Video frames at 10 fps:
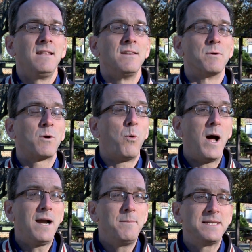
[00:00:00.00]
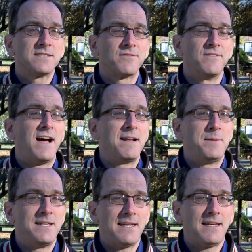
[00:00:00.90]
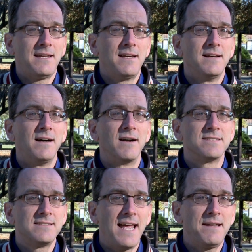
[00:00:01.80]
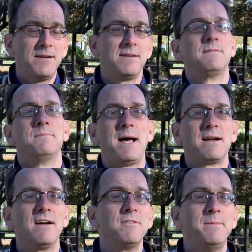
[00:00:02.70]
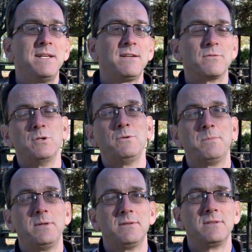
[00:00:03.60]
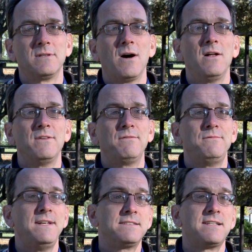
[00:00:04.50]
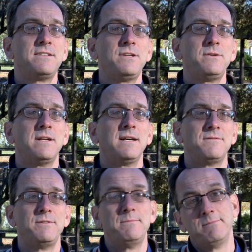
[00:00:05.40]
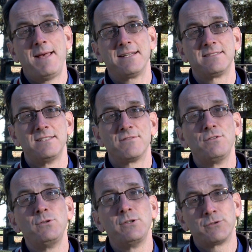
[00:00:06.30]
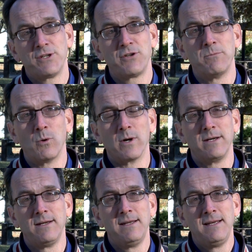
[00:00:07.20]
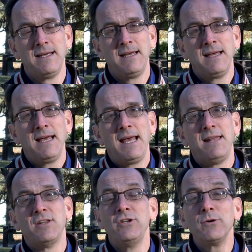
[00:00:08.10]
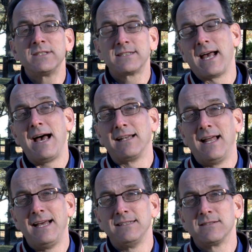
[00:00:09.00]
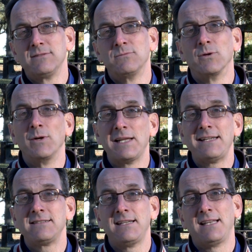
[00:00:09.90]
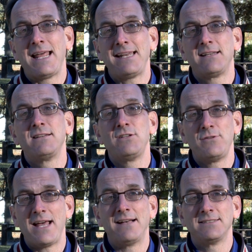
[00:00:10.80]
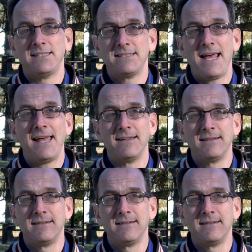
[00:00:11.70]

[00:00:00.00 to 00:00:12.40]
The requirements for vitamin D are set by a government group called the Institute of Medicine's Food and Nutrition Board. And the newest guidelines were released in late 2010.